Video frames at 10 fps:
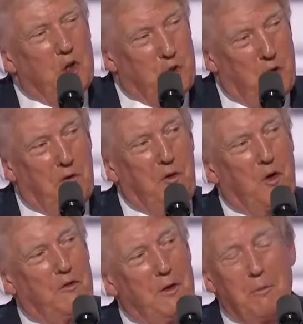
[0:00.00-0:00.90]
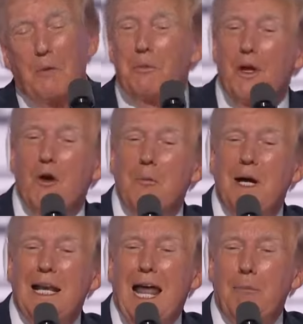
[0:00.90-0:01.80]
you saw a few of them up there on
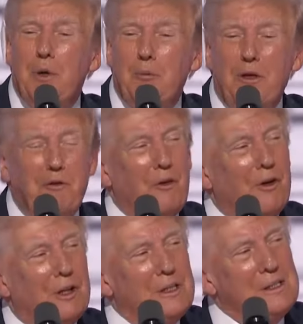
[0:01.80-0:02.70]
my lap before.